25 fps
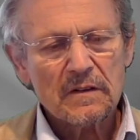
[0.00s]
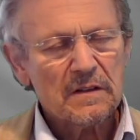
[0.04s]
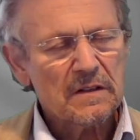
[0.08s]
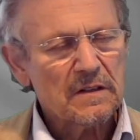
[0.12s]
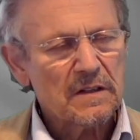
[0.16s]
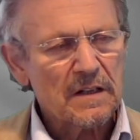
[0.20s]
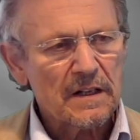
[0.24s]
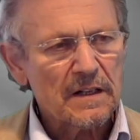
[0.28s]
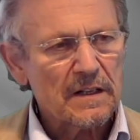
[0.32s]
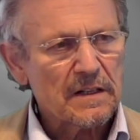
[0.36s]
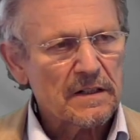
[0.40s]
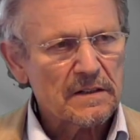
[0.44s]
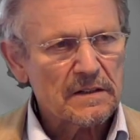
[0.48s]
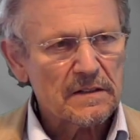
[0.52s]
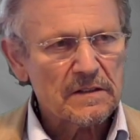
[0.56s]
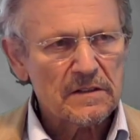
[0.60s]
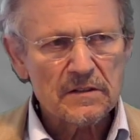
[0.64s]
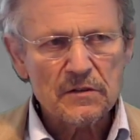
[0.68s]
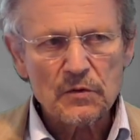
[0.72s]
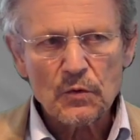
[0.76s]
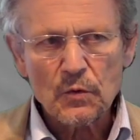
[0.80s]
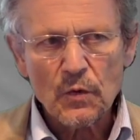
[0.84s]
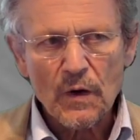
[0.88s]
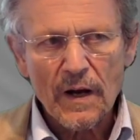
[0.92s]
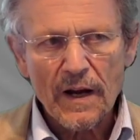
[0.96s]
did it
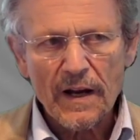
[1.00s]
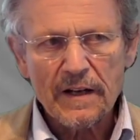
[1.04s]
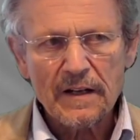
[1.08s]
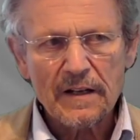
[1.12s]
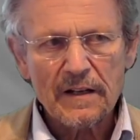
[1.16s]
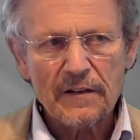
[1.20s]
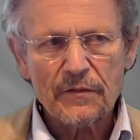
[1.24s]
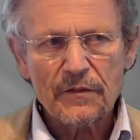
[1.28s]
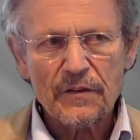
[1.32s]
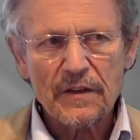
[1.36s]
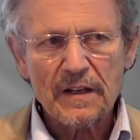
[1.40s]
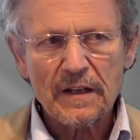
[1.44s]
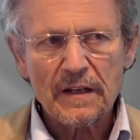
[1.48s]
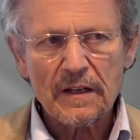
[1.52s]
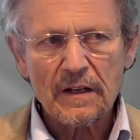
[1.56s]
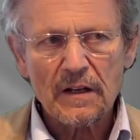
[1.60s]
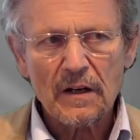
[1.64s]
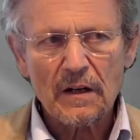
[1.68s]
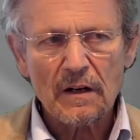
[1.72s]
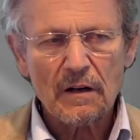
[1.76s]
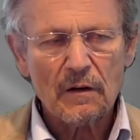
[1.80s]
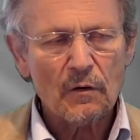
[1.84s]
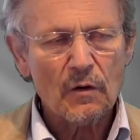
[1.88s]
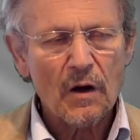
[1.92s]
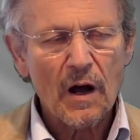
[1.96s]
do
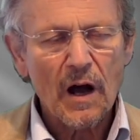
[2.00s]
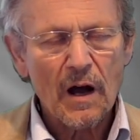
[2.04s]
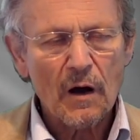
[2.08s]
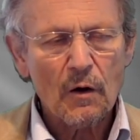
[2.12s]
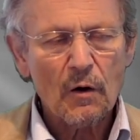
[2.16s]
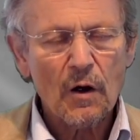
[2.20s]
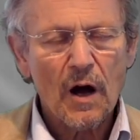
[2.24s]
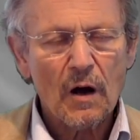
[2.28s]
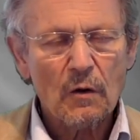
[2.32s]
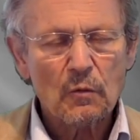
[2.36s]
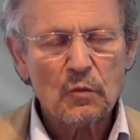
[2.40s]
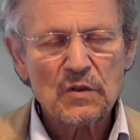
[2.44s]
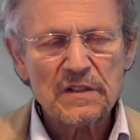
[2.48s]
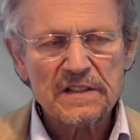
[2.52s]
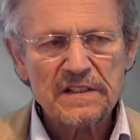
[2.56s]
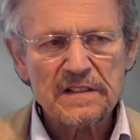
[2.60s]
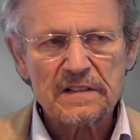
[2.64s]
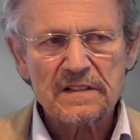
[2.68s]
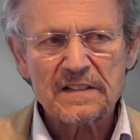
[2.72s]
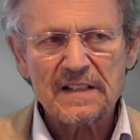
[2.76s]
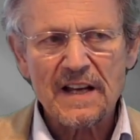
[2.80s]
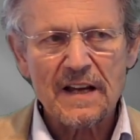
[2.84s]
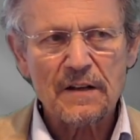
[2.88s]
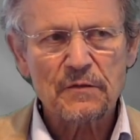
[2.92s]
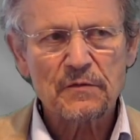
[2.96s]
anything? how how was the
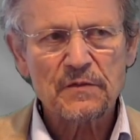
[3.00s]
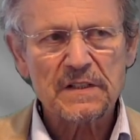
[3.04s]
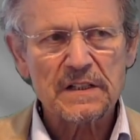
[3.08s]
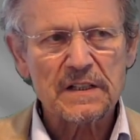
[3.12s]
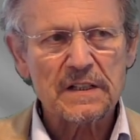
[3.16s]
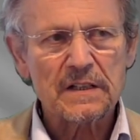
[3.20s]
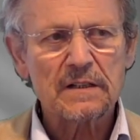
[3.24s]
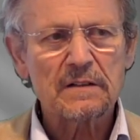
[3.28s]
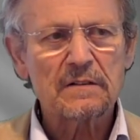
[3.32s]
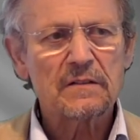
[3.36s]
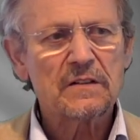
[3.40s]
safety?